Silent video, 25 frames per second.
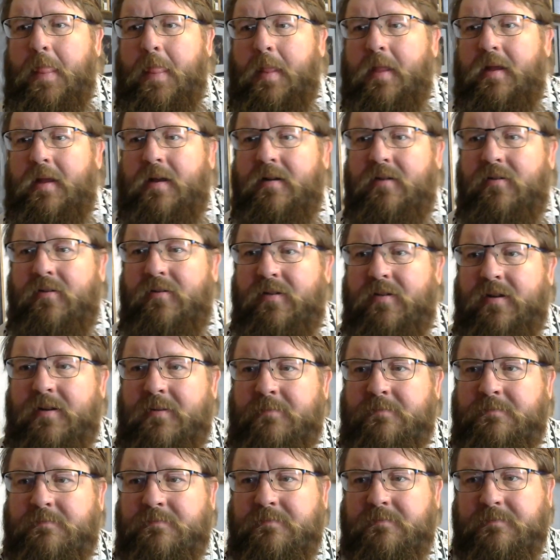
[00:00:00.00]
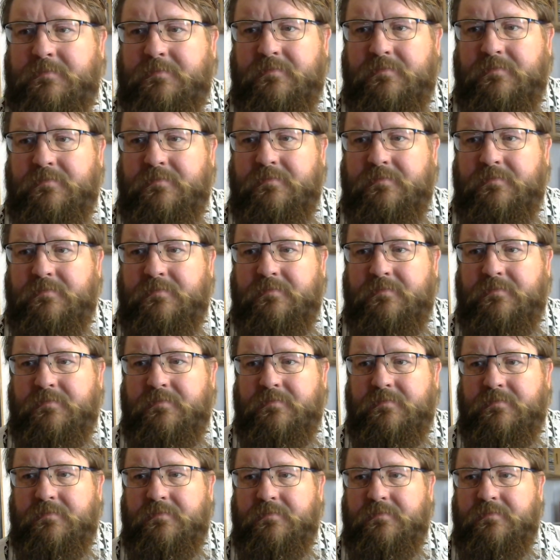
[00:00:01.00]
Here, hold on.
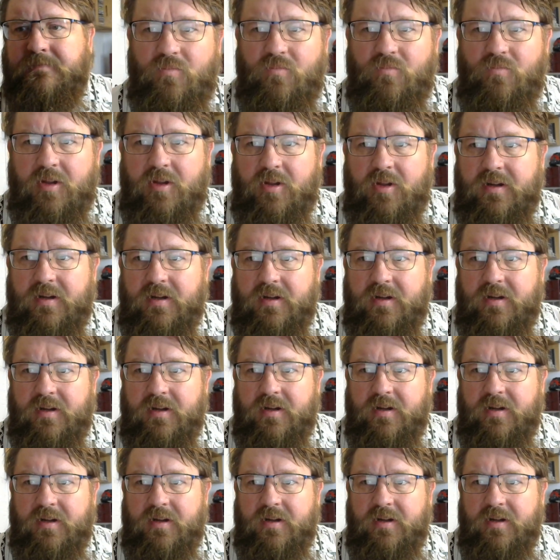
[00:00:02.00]
What I'm going to do,